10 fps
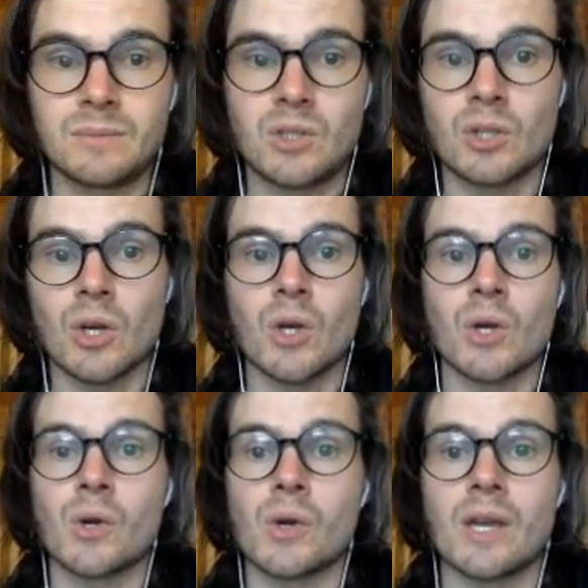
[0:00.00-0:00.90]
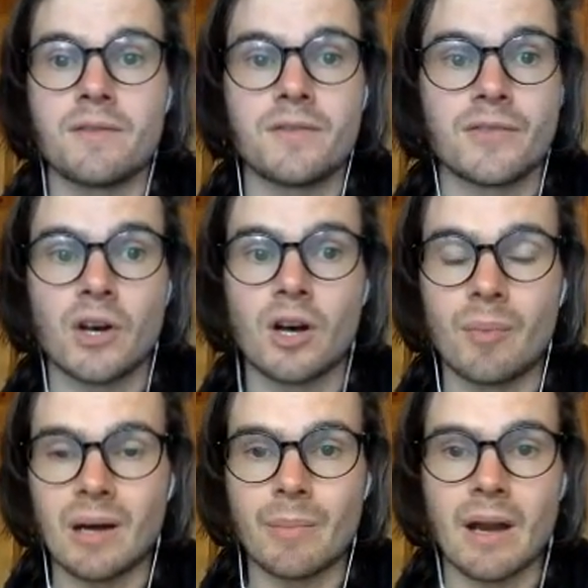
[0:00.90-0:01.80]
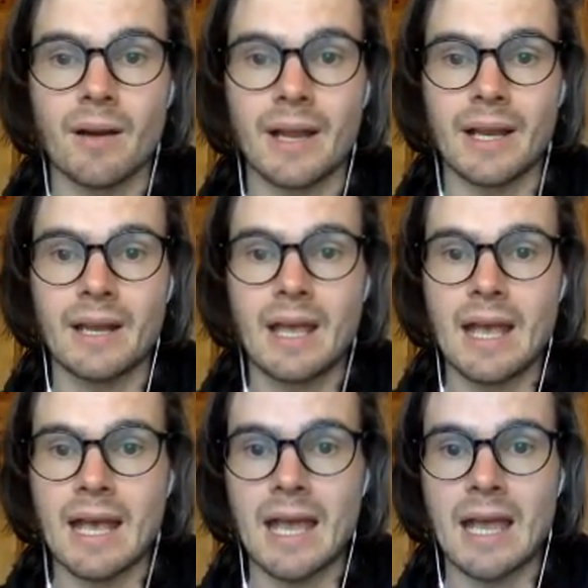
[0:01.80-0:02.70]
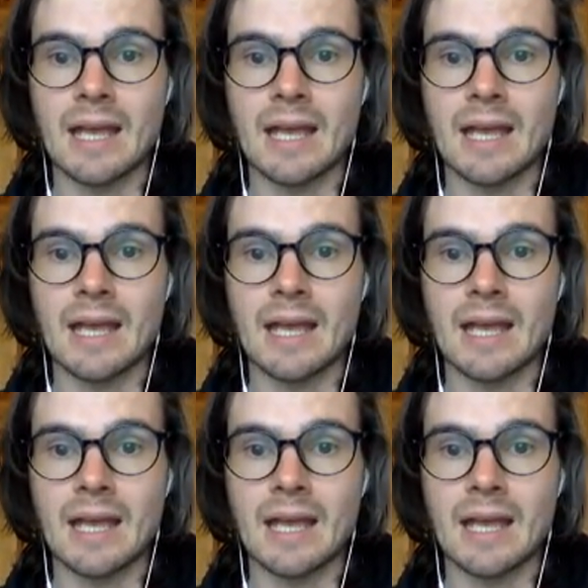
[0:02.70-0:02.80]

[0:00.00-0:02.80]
So if you've got a barbarian and